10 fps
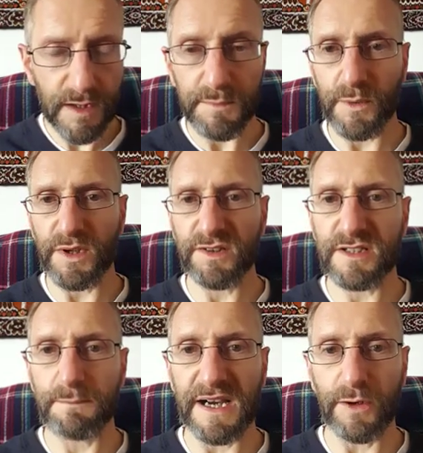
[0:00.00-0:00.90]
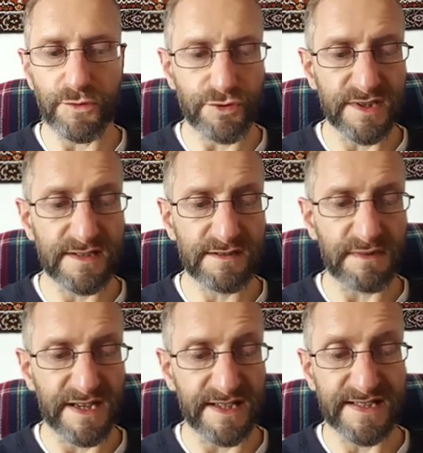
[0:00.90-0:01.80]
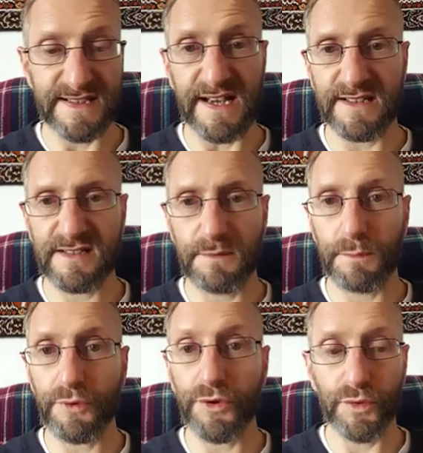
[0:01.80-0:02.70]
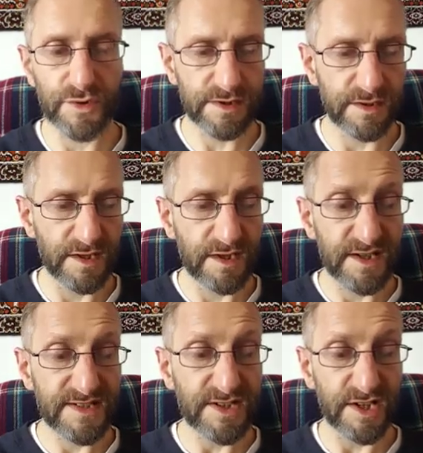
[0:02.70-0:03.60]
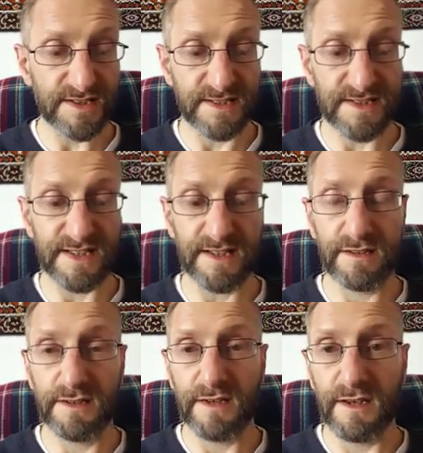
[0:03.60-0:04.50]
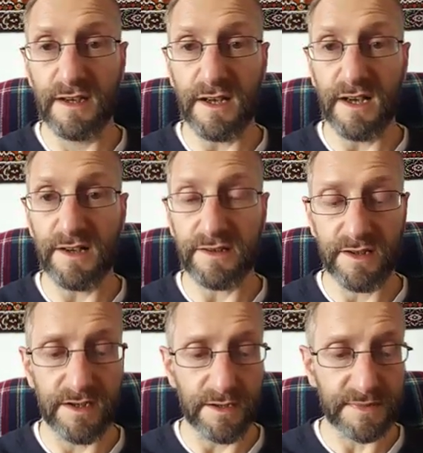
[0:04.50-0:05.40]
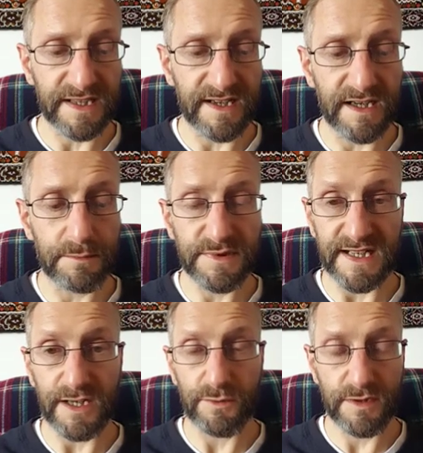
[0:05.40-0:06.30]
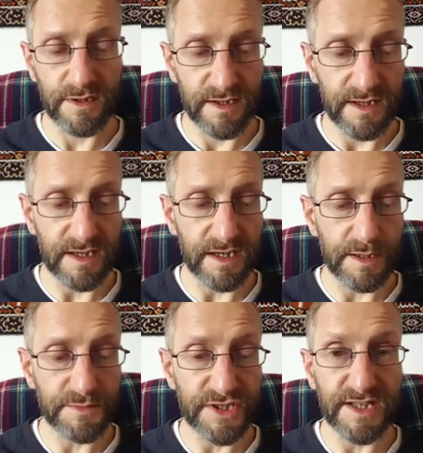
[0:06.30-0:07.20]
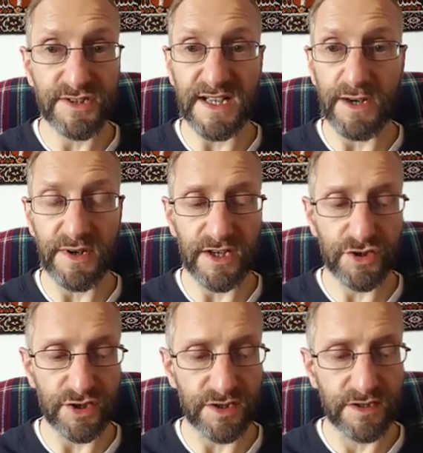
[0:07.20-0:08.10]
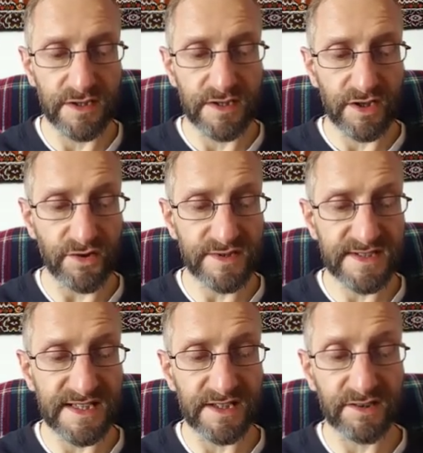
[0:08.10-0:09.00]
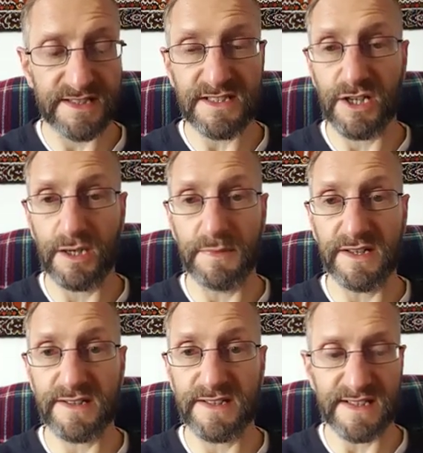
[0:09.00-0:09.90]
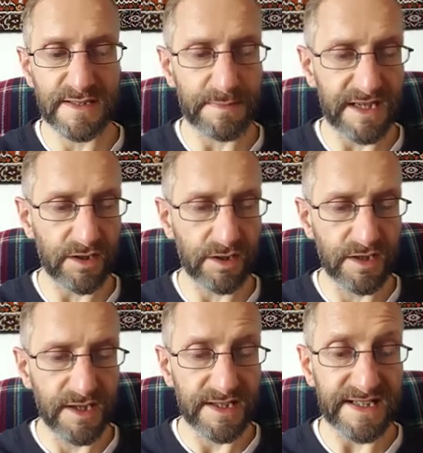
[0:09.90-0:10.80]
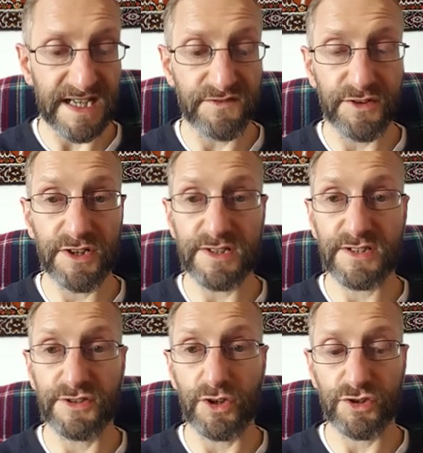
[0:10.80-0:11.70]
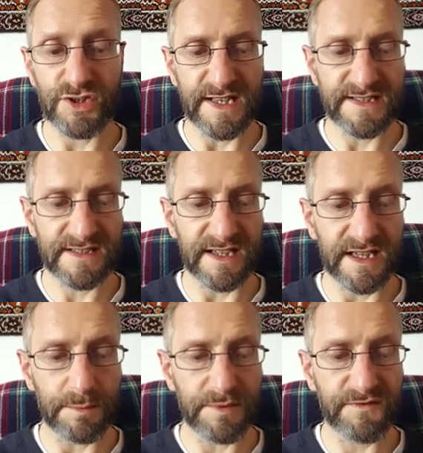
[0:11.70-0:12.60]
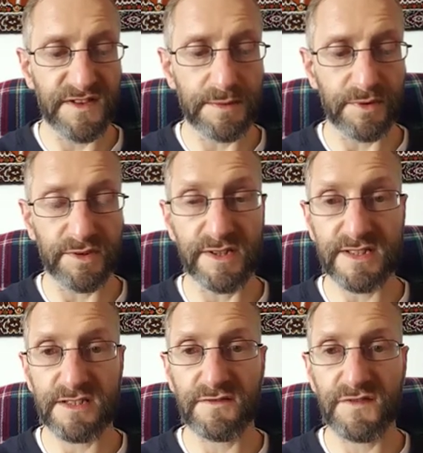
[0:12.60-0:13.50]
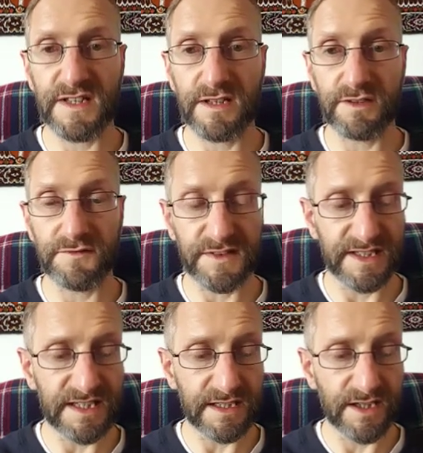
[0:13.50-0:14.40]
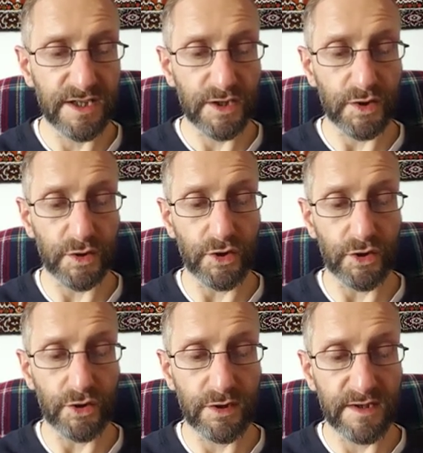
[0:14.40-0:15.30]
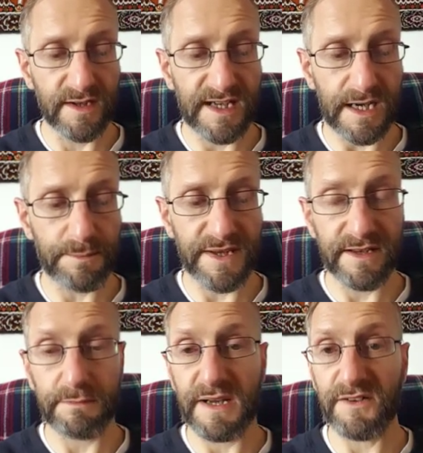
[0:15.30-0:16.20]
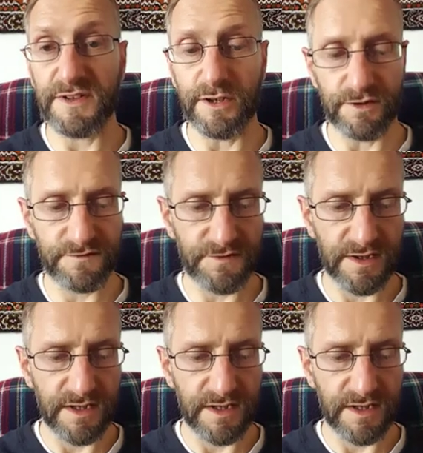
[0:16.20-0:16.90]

bewildered, boundaries, i.e. set, brood, certainty, calm down, change direction, conceal, determined, dispel, divert, dodge, escape, feebleness, flee, glow, happy, have enough,